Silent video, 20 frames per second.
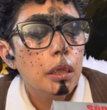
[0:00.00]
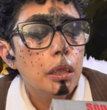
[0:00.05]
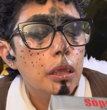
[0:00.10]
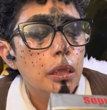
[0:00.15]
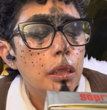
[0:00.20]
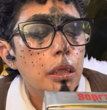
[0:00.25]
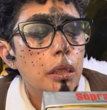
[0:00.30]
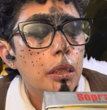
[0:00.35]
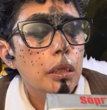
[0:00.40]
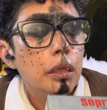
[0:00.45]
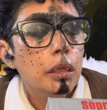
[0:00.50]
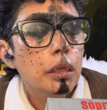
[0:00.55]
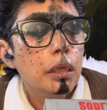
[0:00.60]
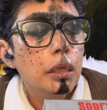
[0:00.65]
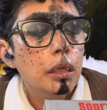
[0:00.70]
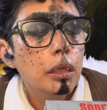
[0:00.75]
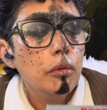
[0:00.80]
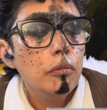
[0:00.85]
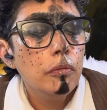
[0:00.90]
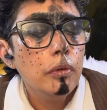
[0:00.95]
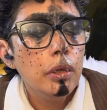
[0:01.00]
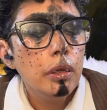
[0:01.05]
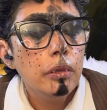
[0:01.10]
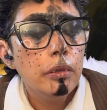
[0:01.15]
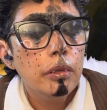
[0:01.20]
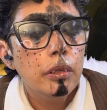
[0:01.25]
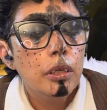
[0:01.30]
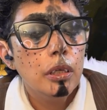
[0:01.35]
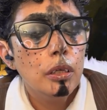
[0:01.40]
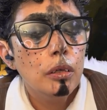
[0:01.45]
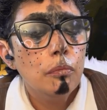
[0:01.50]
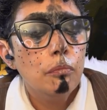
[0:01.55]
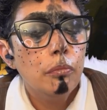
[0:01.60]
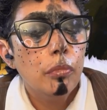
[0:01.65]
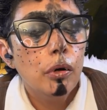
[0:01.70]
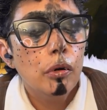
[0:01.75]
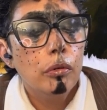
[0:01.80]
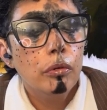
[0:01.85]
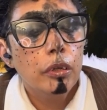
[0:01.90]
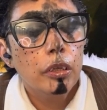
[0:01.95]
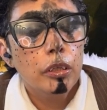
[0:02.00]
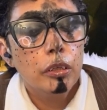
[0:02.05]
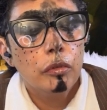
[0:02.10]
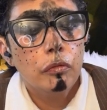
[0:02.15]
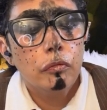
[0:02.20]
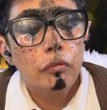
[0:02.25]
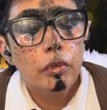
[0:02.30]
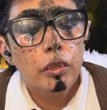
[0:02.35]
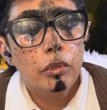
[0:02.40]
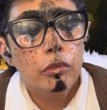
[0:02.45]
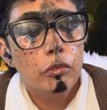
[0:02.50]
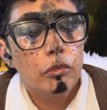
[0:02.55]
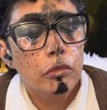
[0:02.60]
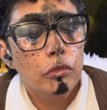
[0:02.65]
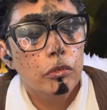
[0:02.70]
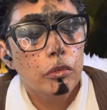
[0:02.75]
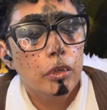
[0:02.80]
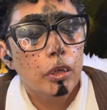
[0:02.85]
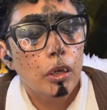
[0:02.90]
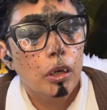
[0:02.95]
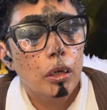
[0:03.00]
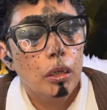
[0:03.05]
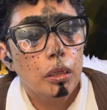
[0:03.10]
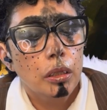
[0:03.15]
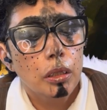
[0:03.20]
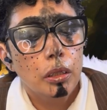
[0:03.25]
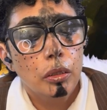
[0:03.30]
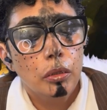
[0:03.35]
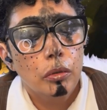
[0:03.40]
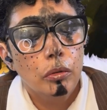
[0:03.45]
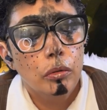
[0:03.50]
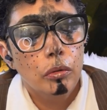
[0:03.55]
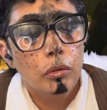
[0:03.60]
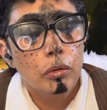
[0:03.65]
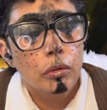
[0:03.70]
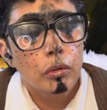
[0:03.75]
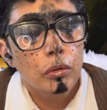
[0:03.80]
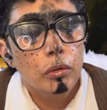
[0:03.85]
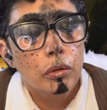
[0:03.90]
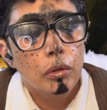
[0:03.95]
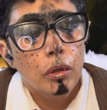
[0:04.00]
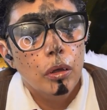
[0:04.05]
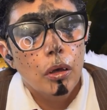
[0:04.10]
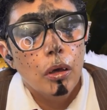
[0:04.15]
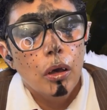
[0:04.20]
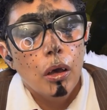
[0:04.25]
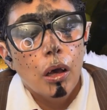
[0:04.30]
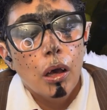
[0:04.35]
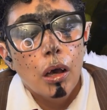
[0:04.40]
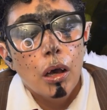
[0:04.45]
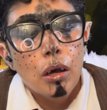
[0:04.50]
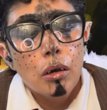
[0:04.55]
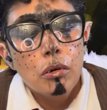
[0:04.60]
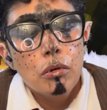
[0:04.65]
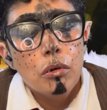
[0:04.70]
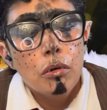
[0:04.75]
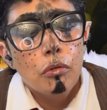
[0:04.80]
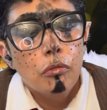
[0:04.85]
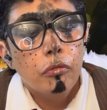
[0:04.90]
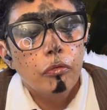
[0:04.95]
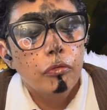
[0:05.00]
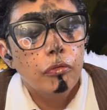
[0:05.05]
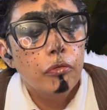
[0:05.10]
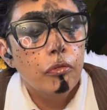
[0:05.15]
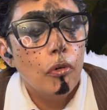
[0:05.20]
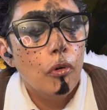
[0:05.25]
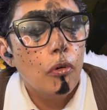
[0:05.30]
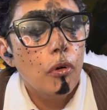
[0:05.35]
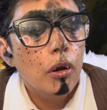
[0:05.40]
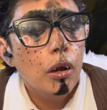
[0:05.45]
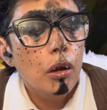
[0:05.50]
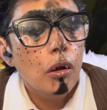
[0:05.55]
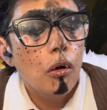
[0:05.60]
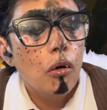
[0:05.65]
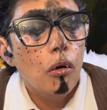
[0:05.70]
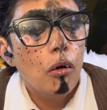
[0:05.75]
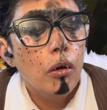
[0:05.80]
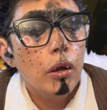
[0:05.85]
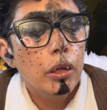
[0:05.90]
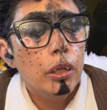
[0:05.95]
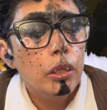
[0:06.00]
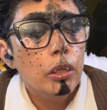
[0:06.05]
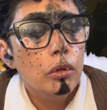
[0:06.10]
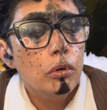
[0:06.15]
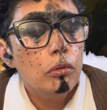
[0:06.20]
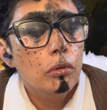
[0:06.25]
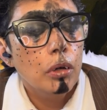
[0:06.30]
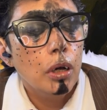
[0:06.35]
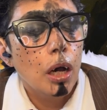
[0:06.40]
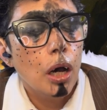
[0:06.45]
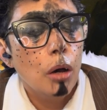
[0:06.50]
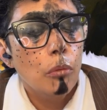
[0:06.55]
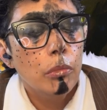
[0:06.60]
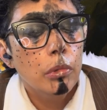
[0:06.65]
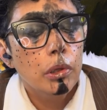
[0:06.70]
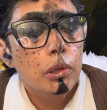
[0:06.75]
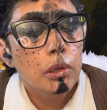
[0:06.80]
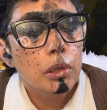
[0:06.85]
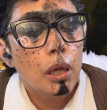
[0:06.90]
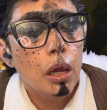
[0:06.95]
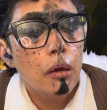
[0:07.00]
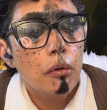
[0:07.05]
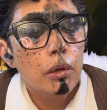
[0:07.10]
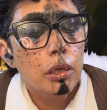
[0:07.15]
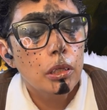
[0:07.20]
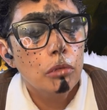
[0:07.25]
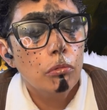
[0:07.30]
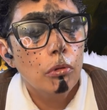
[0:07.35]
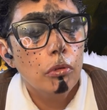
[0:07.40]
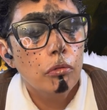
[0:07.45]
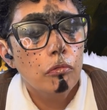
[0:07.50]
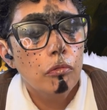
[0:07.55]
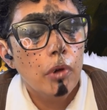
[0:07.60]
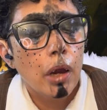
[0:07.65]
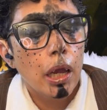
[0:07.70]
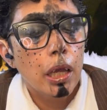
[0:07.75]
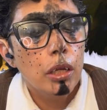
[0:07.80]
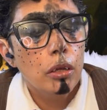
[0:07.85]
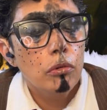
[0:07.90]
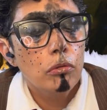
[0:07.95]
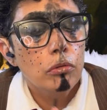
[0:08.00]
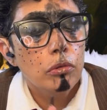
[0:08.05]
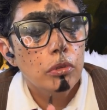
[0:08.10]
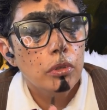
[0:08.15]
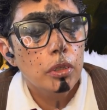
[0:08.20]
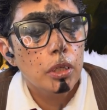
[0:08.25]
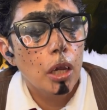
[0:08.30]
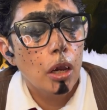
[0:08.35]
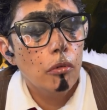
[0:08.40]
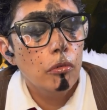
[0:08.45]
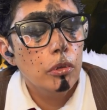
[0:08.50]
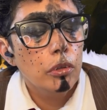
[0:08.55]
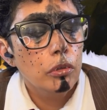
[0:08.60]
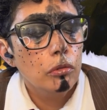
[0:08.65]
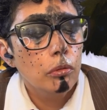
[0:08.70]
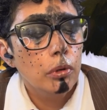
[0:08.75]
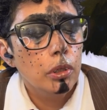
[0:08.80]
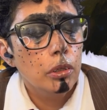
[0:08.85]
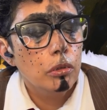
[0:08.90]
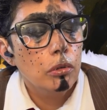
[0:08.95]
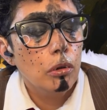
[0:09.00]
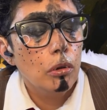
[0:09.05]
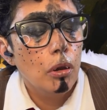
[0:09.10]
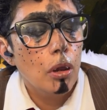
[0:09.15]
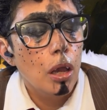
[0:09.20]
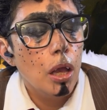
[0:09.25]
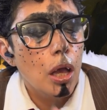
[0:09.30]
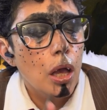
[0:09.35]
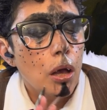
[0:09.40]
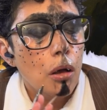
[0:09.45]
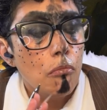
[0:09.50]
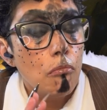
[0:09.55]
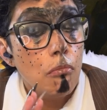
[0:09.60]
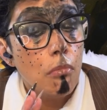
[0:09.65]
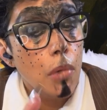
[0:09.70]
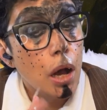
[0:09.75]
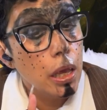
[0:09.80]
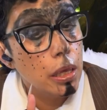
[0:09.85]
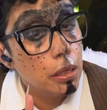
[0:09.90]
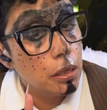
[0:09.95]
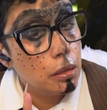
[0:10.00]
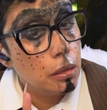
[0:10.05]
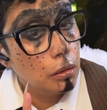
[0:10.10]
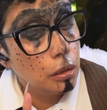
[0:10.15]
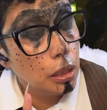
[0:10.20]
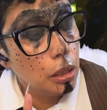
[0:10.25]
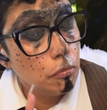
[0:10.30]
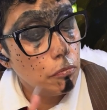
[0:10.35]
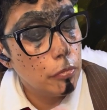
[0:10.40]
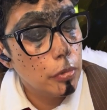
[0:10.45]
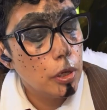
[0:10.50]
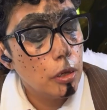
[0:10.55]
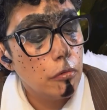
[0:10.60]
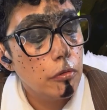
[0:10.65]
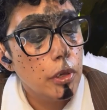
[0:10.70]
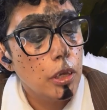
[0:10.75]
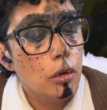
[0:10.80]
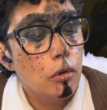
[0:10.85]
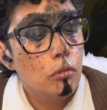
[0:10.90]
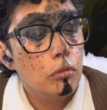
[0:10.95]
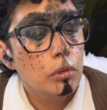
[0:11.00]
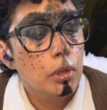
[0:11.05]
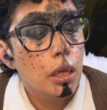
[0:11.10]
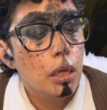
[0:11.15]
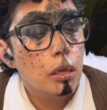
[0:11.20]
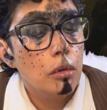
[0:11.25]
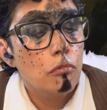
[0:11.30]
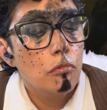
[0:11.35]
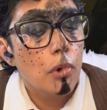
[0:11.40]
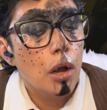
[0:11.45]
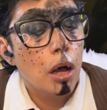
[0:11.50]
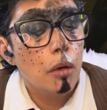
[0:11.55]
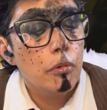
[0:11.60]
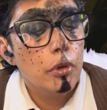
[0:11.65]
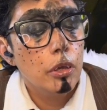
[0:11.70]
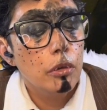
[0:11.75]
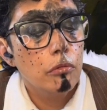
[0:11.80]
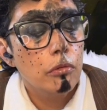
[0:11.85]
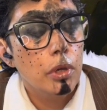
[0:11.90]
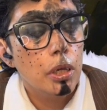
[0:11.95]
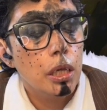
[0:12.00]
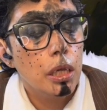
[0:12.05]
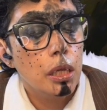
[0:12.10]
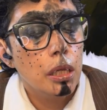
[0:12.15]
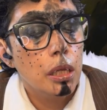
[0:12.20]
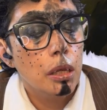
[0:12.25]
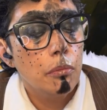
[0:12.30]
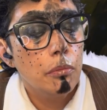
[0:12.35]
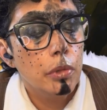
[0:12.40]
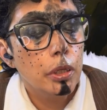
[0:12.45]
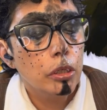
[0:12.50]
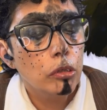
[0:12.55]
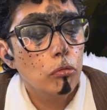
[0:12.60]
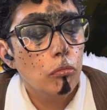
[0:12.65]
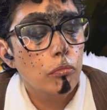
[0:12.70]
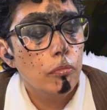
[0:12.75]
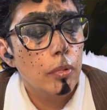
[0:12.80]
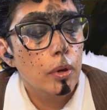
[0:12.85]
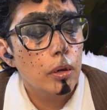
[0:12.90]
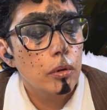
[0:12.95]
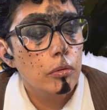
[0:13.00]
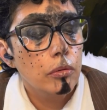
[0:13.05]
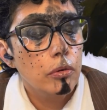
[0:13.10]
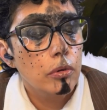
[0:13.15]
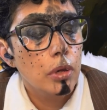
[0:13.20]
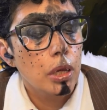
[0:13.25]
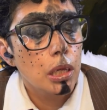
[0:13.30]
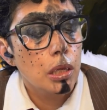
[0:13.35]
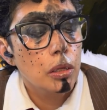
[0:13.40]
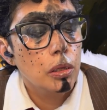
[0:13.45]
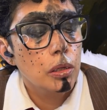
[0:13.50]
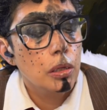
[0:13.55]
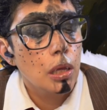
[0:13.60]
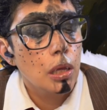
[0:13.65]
the DVD bonus features include 4 audio commentaries with writers Terrence Winter, Michael Imperioli, Robin Green, and Mitchell Burgess,